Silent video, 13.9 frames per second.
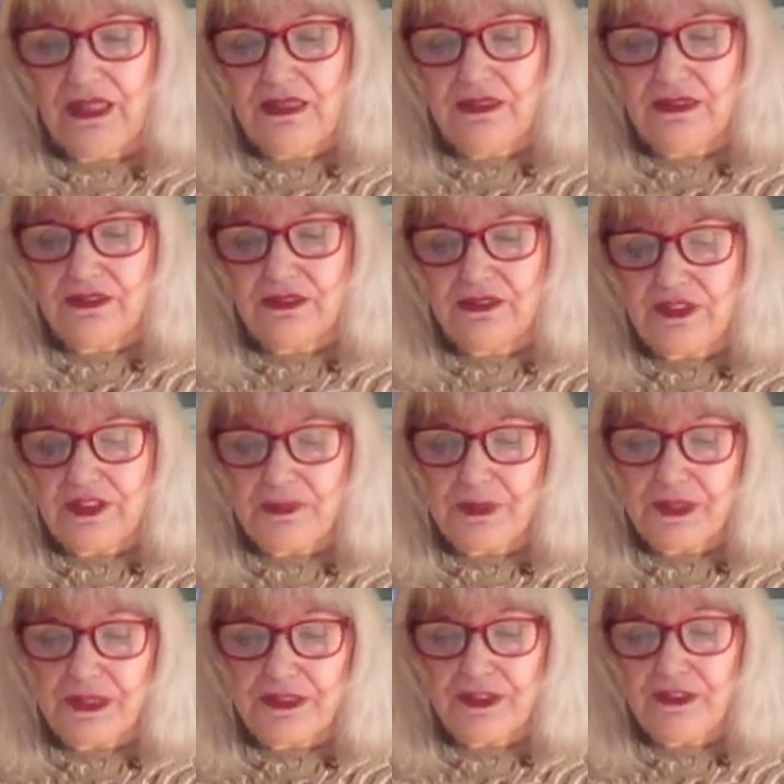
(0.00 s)
So this
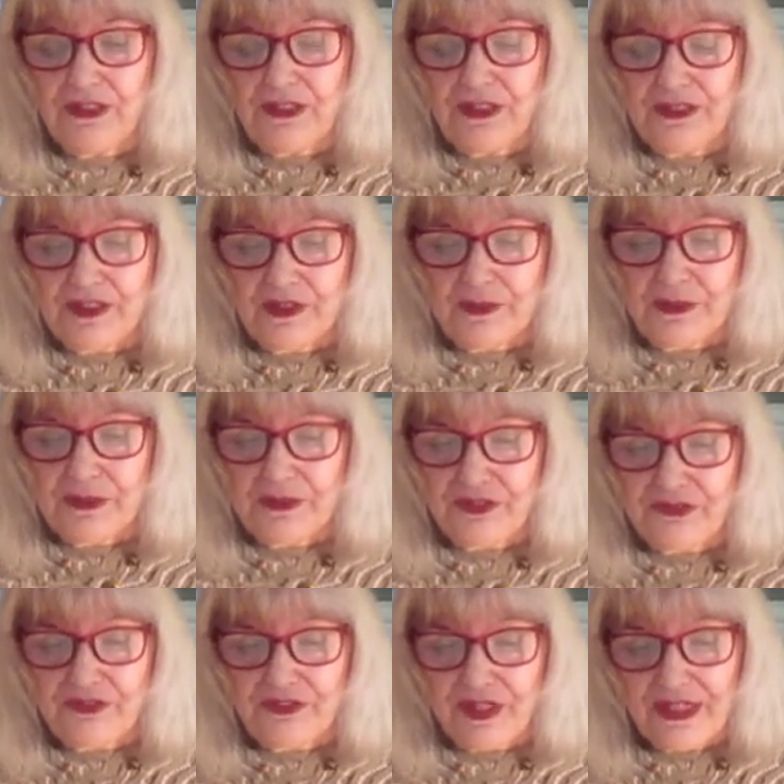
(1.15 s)
part here, called The Spirit's
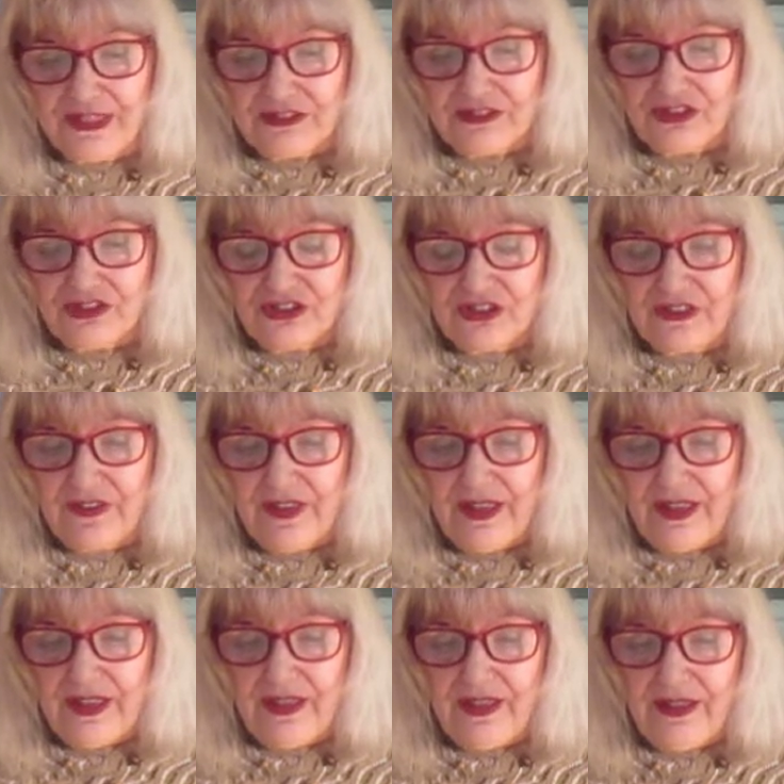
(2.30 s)
Revenge,
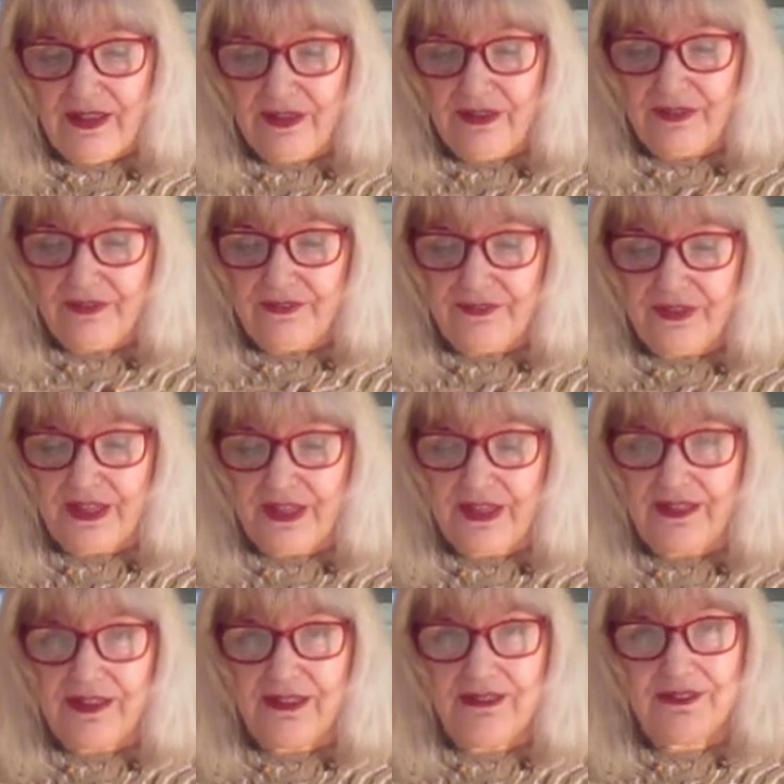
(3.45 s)
they
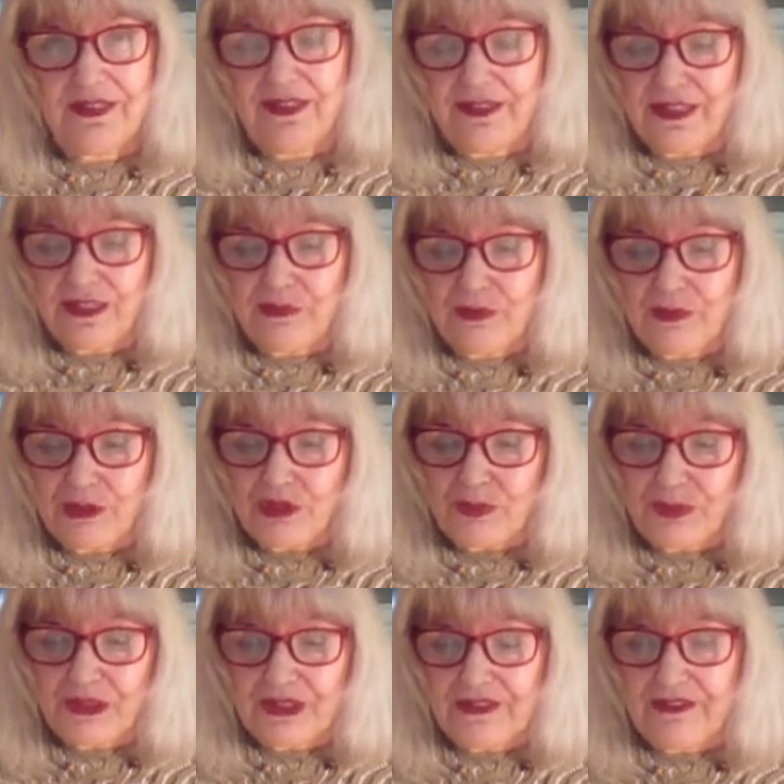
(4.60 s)
had gone to a beach
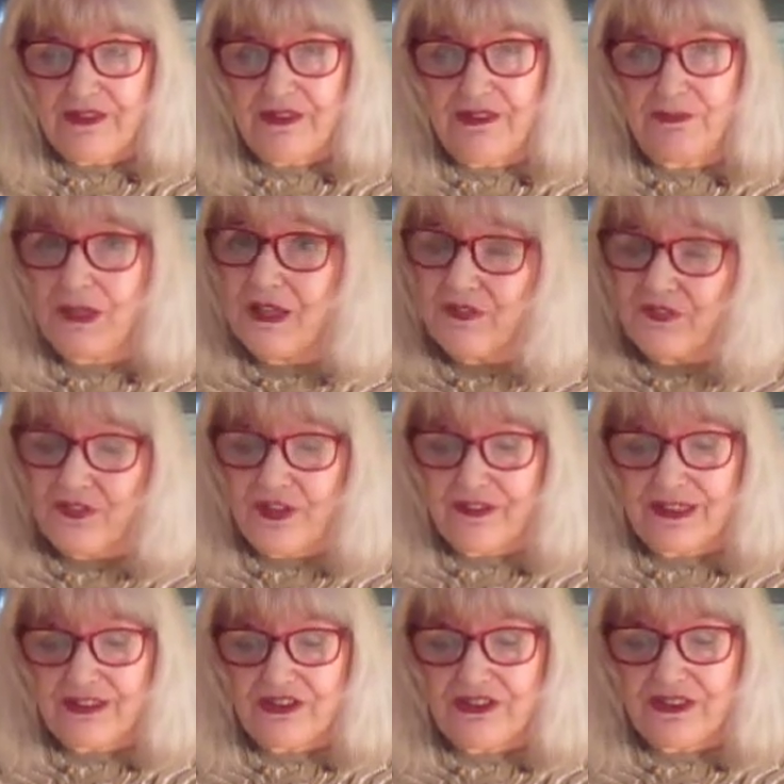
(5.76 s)
party, a bonfire
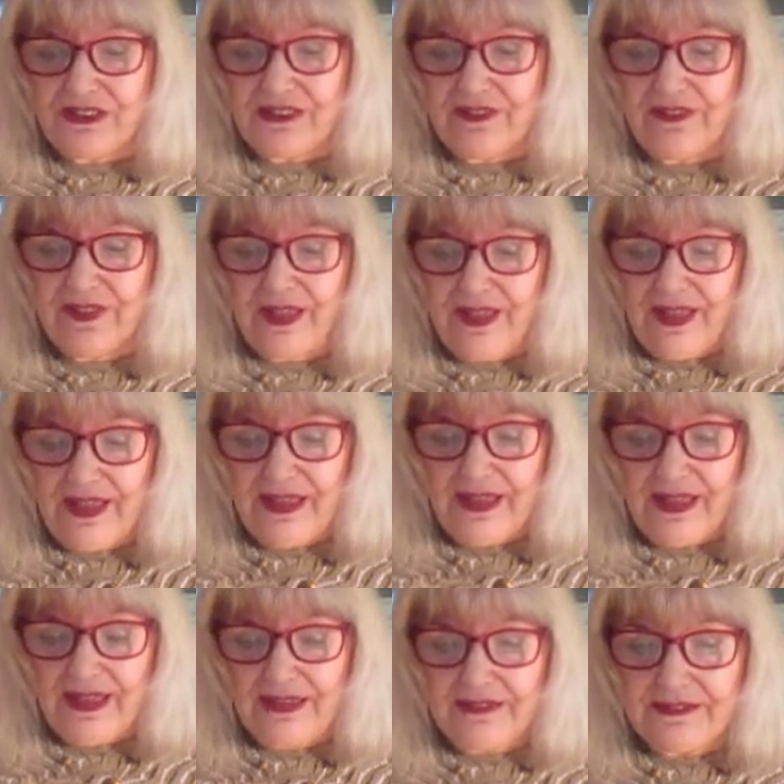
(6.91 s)
actually.
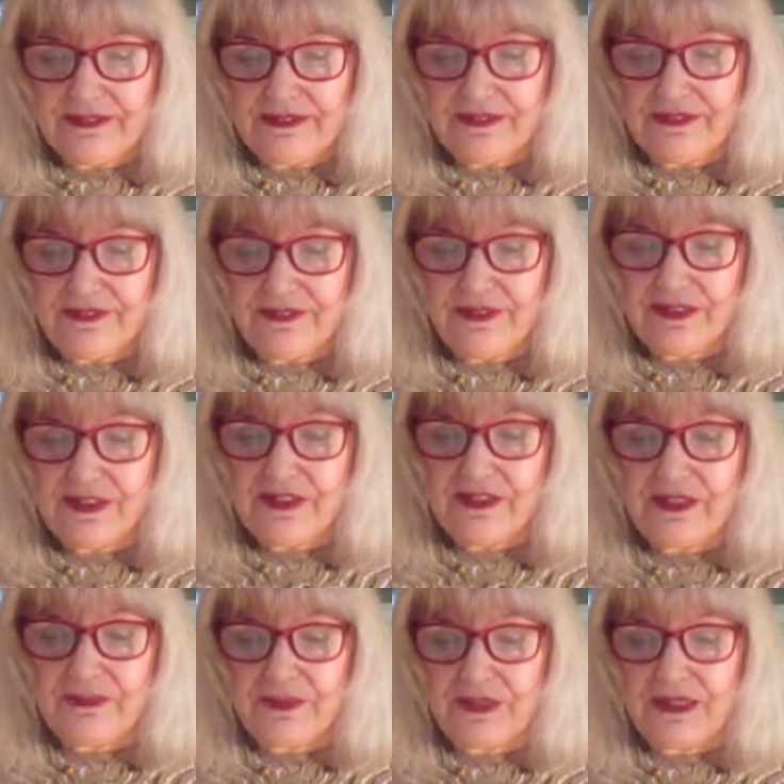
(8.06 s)
And now this is
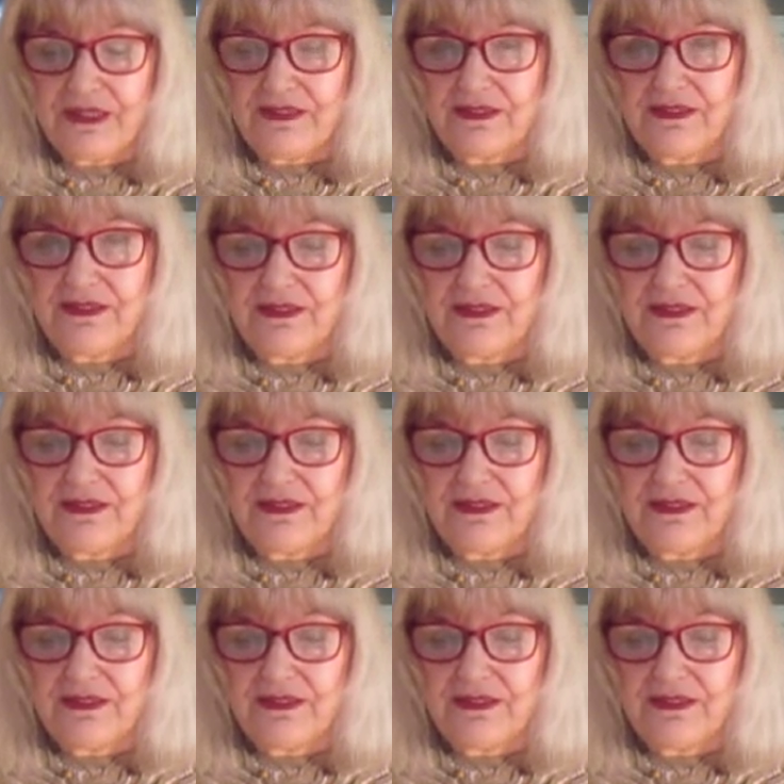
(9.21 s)
something else.